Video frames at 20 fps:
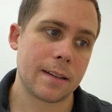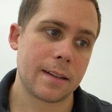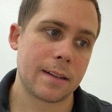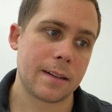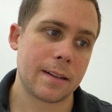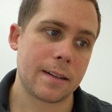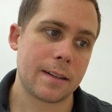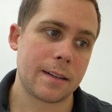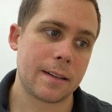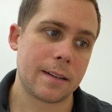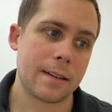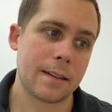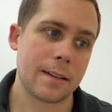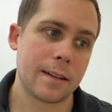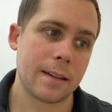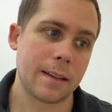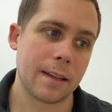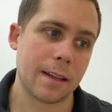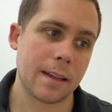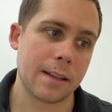
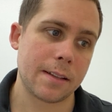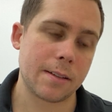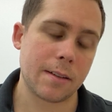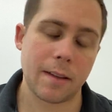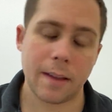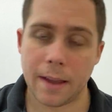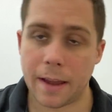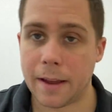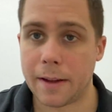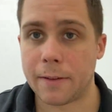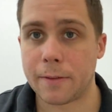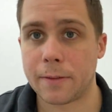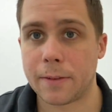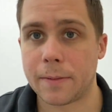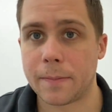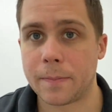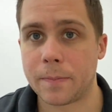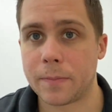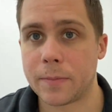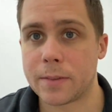I think that's all I have.
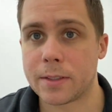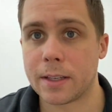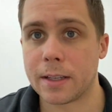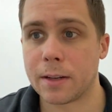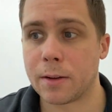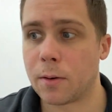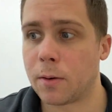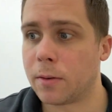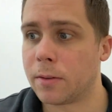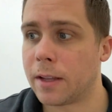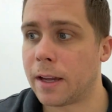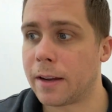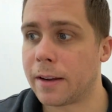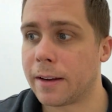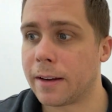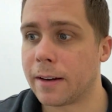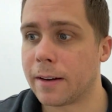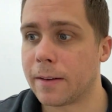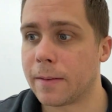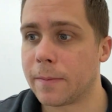It's getting cold out
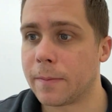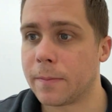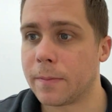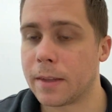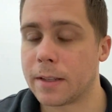here.